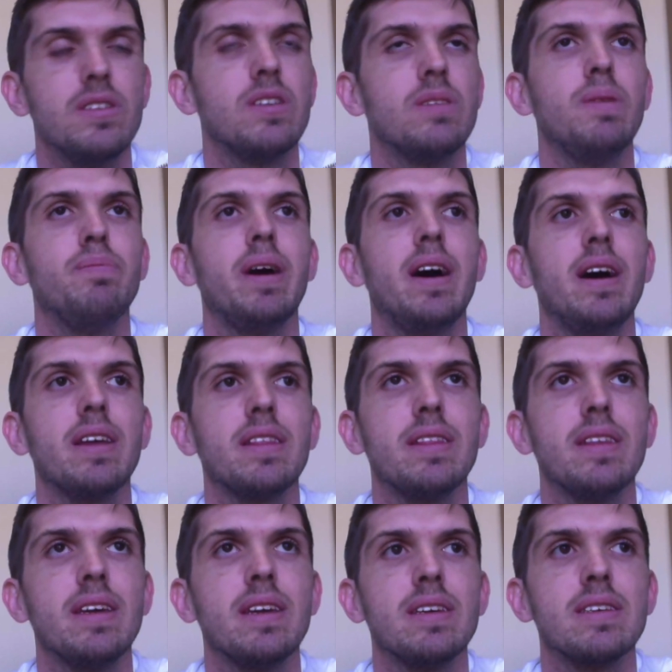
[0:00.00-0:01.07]
You could be buying
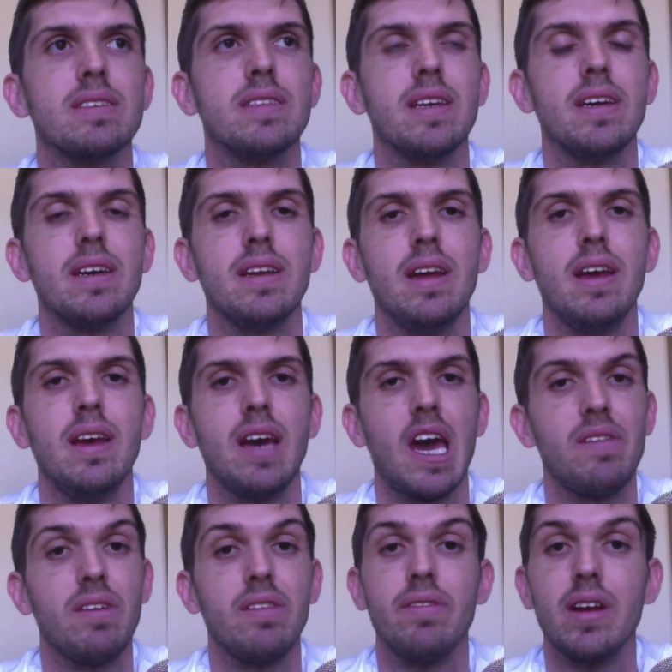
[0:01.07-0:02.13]
things that
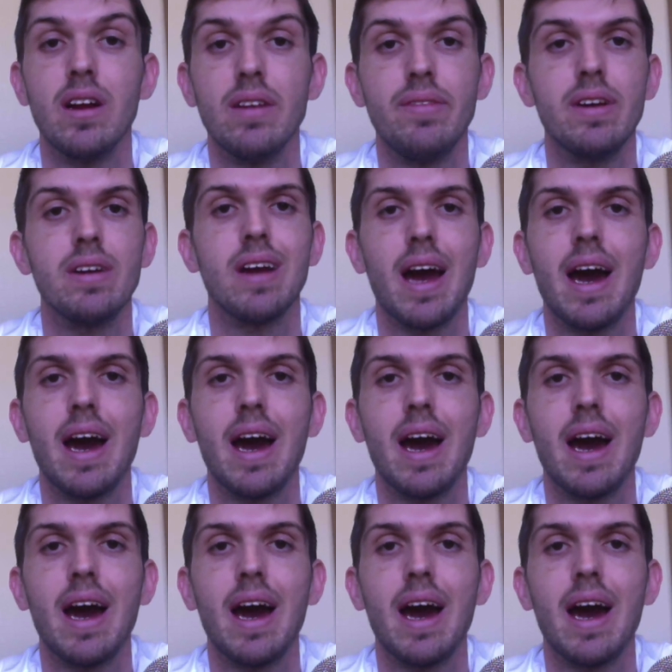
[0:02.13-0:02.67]
have a very